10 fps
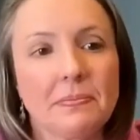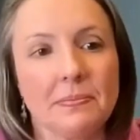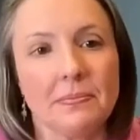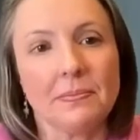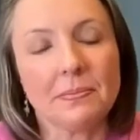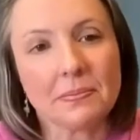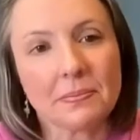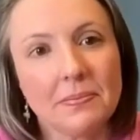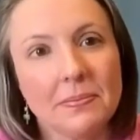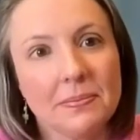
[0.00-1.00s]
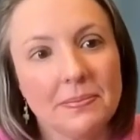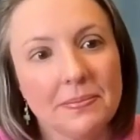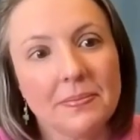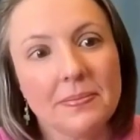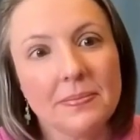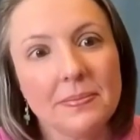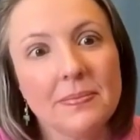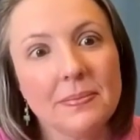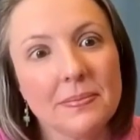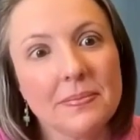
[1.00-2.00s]

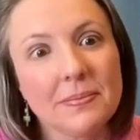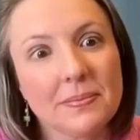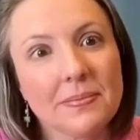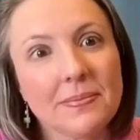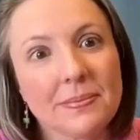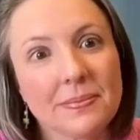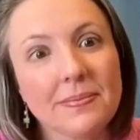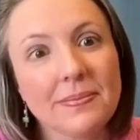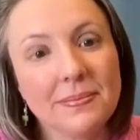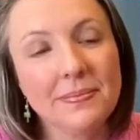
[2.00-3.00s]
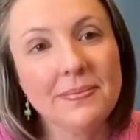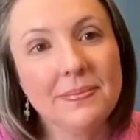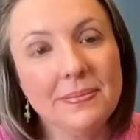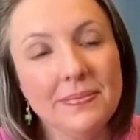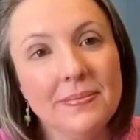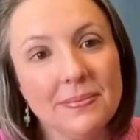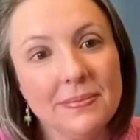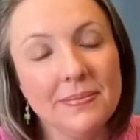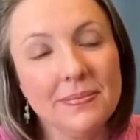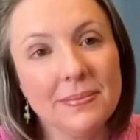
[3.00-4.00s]

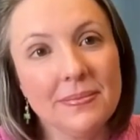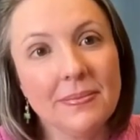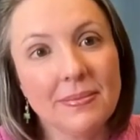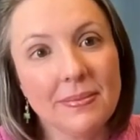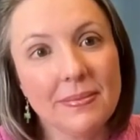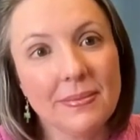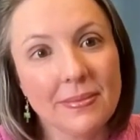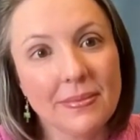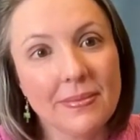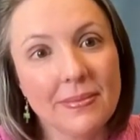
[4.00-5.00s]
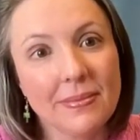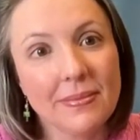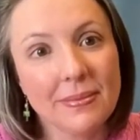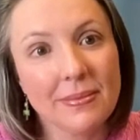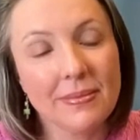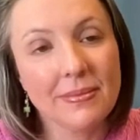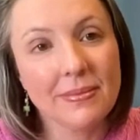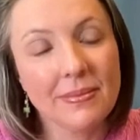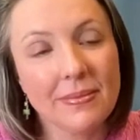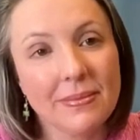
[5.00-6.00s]

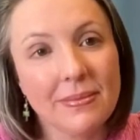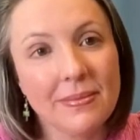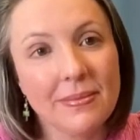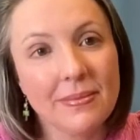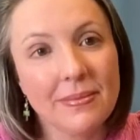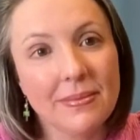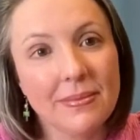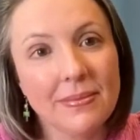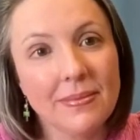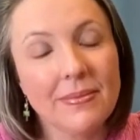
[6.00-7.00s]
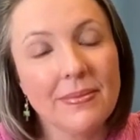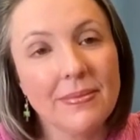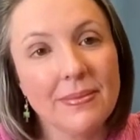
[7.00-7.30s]
(silent)